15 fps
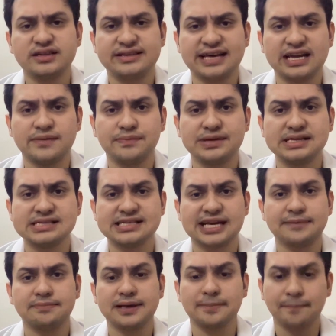therapies
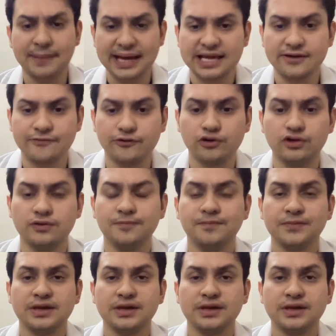can be painful,